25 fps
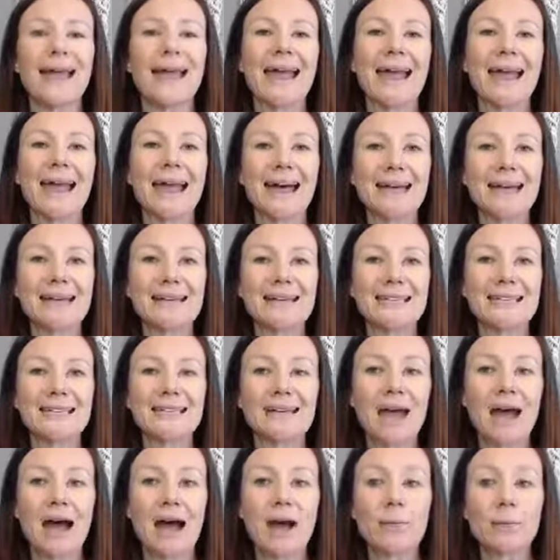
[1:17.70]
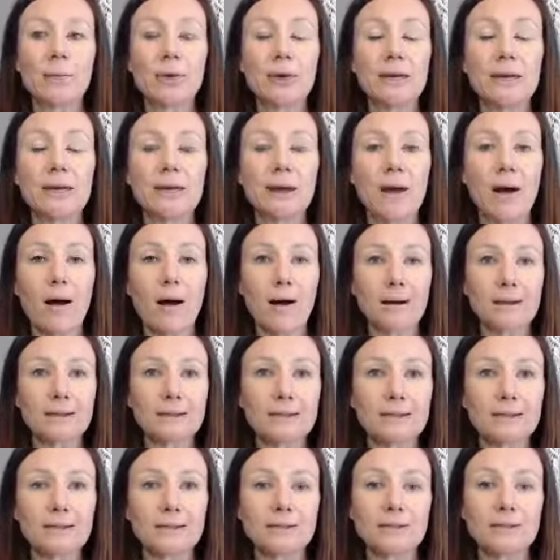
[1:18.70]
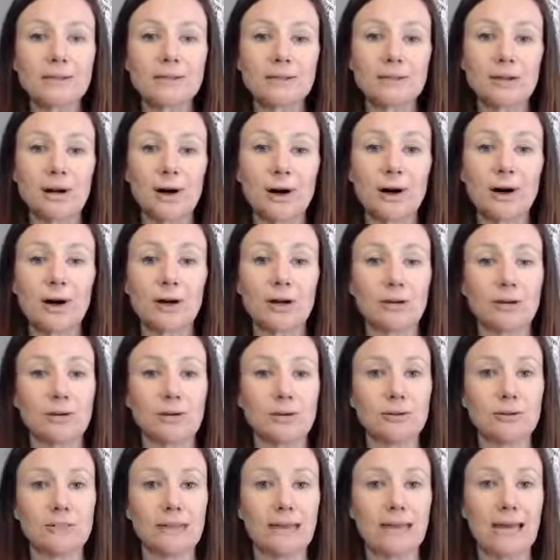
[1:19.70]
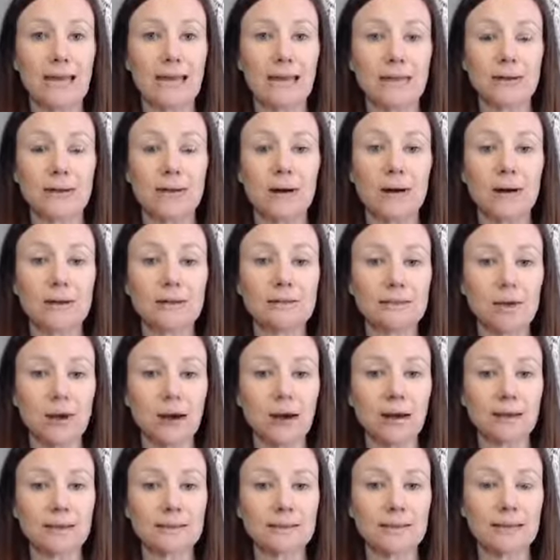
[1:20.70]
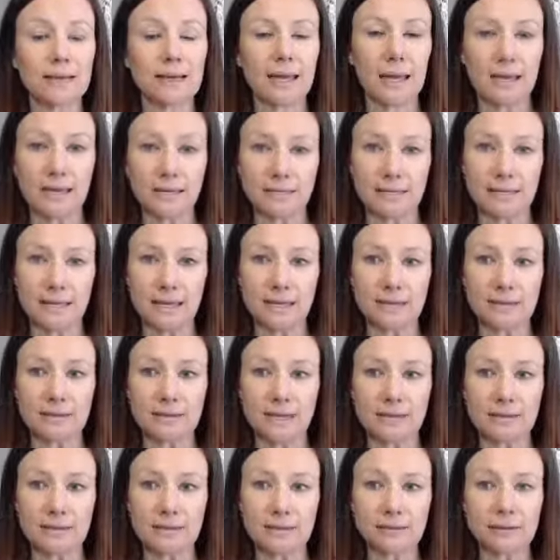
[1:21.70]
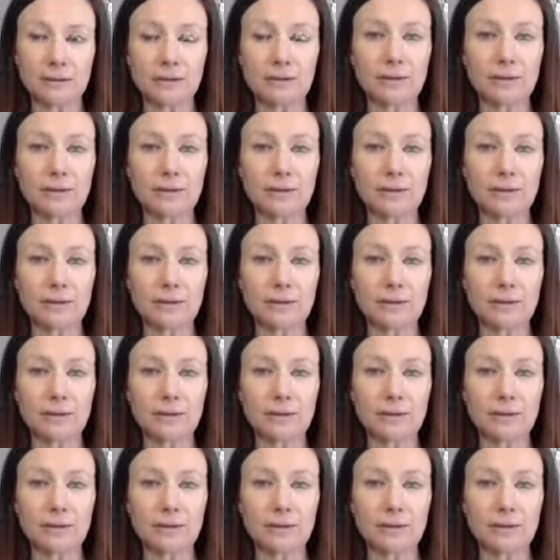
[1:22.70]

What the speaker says: And we can also start using a non-toxic hand sanitizer.